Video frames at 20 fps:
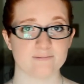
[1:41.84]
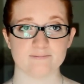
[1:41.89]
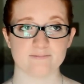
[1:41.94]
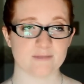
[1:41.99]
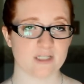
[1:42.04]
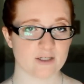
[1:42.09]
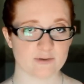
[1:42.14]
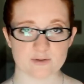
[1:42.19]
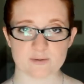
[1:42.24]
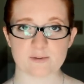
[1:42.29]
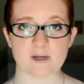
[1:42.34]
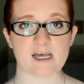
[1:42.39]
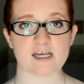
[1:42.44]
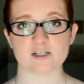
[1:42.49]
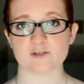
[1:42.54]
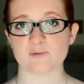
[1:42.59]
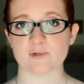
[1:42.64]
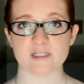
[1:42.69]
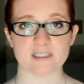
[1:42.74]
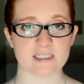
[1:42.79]
It was packed
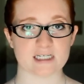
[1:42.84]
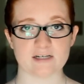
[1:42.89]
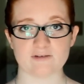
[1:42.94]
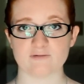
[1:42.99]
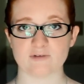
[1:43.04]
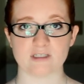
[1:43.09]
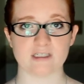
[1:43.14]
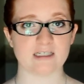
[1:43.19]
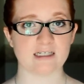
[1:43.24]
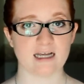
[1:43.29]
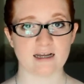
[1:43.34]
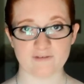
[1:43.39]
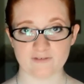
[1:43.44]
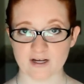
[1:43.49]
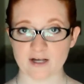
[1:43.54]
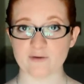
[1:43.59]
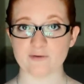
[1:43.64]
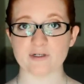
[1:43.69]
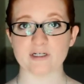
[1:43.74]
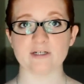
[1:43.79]
away safely. I
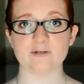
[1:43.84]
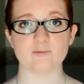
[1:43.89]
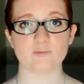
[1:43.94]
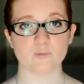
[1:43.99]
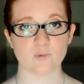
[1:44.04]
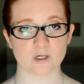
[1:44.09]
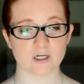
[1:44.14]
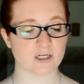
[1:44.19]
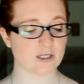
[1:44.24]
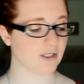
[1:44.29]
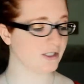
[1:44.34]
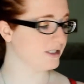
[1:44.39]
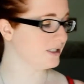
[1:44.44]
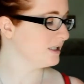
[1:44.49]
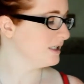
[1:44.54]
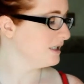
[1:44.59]
found it. We're good.